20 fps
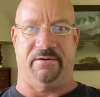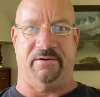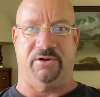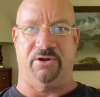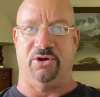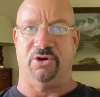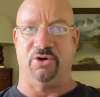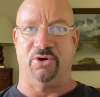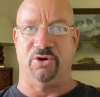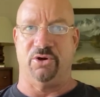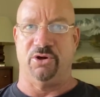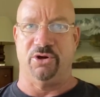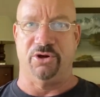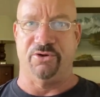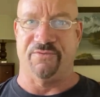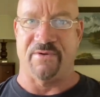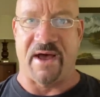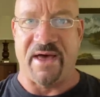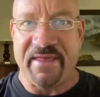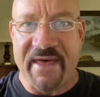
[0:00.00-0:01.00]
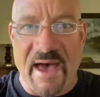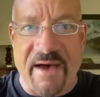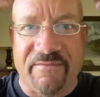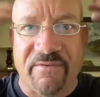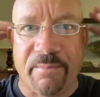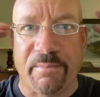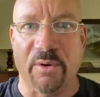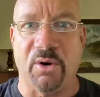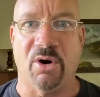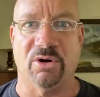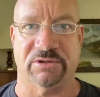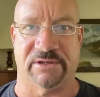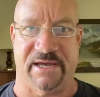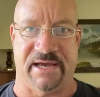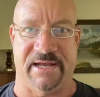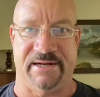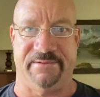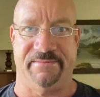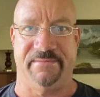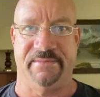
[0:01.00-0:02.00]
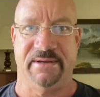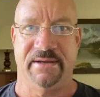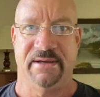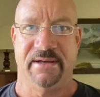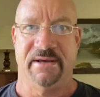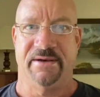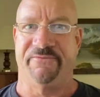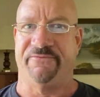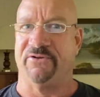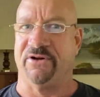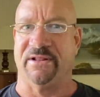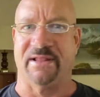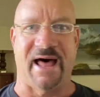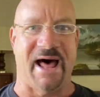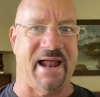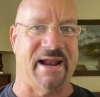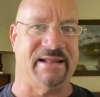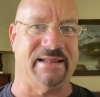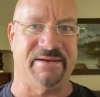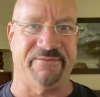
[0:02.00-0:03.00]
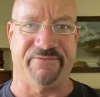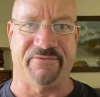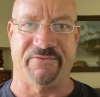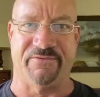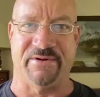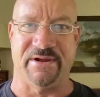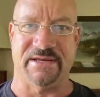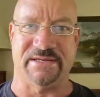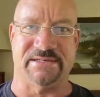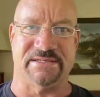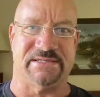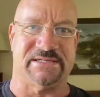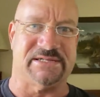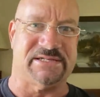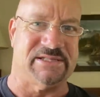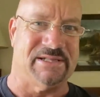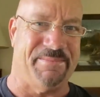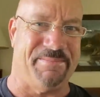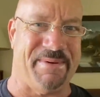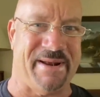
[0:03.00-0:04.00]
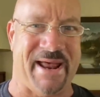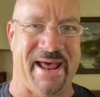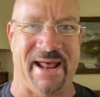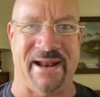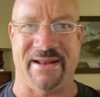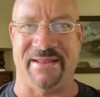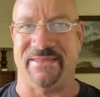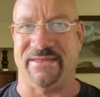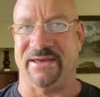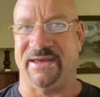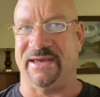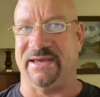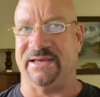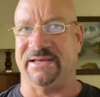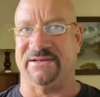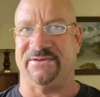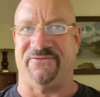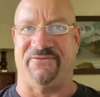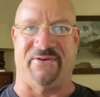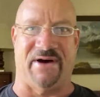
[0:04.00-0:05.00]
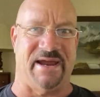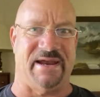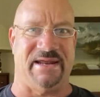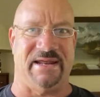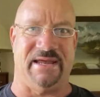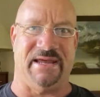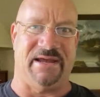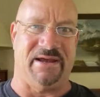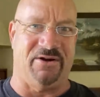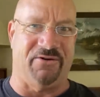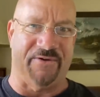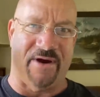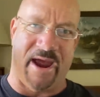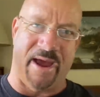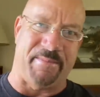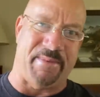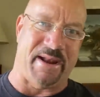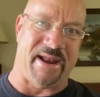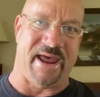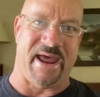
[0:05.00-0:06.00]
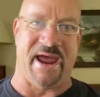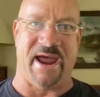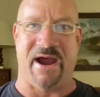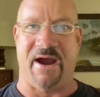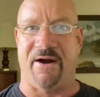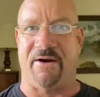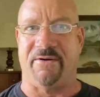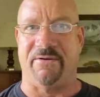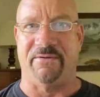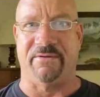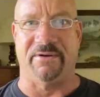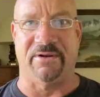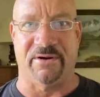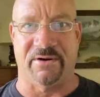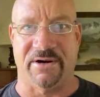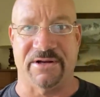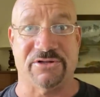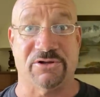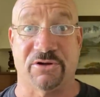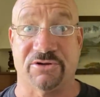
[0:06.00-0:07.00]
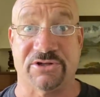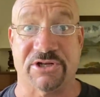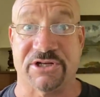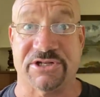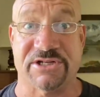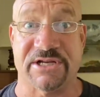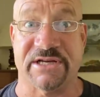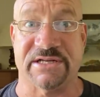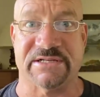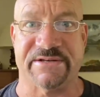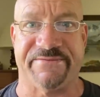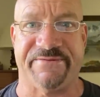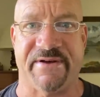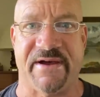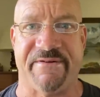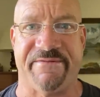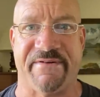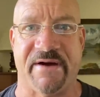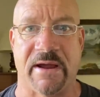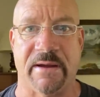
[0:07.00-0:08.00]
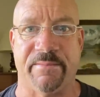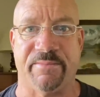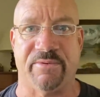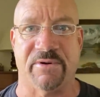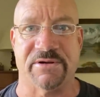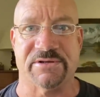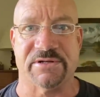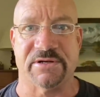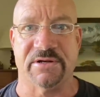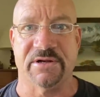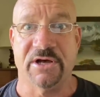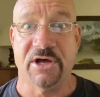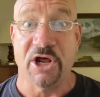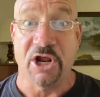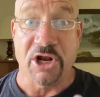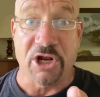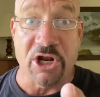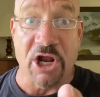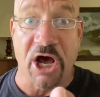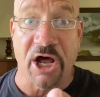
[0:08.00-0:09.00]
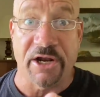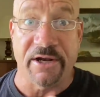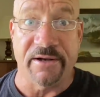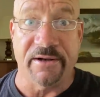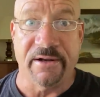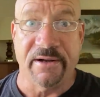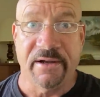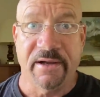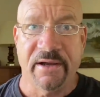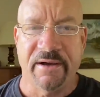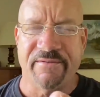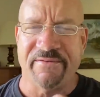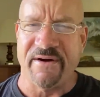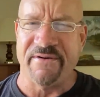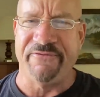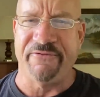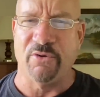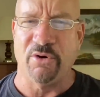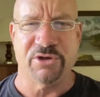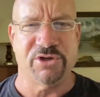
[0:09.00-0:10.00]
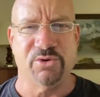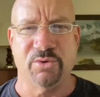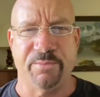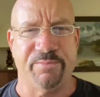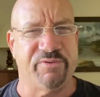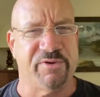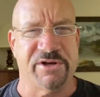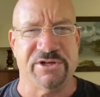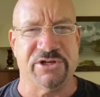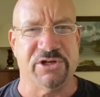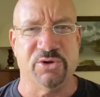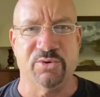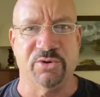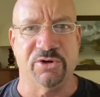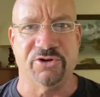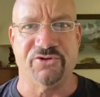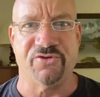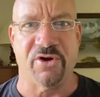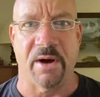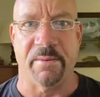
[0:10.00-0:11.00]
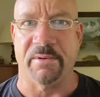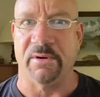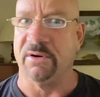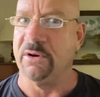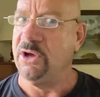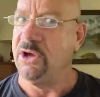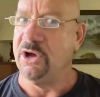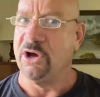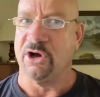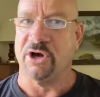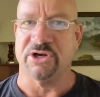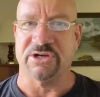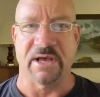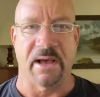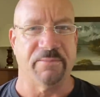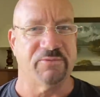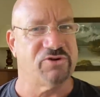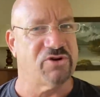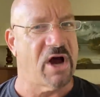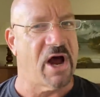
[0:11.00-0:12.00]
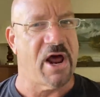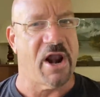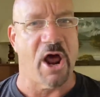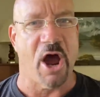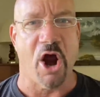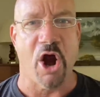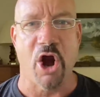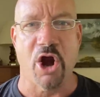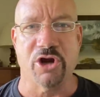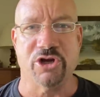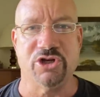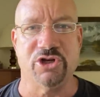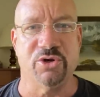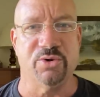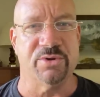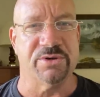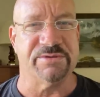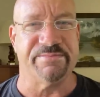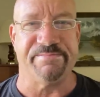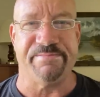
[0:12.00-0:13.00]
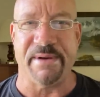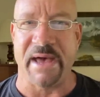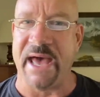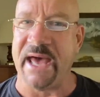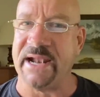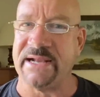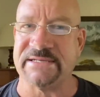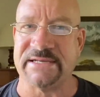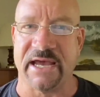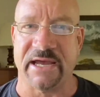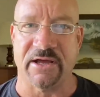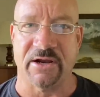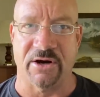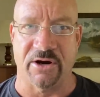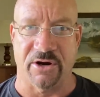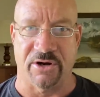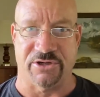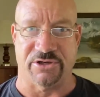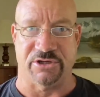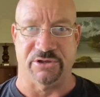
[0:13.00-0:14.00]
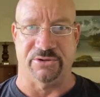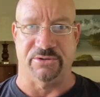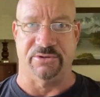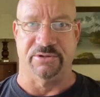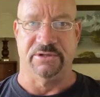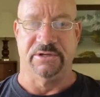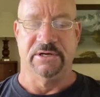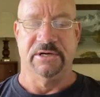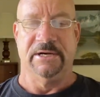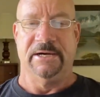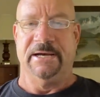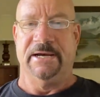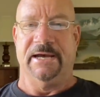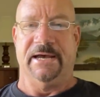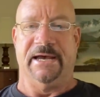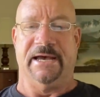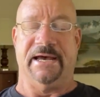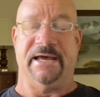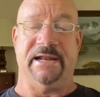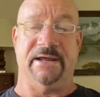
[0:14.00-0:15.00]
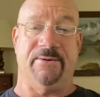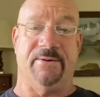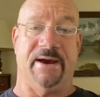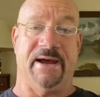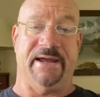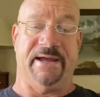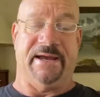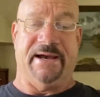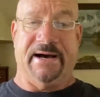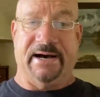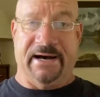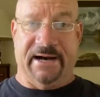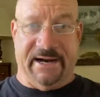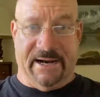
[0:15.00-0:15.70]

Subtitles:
You rather have a bald head for a lot of different reasons. Slipping out of things, fighting, grabbing hair. You know, there's no such thing as a fair fight in prison. None. If I fought you in prison, you were in trouble. Because I'm trying to hurt you as bad as I can hurt you. Anyway,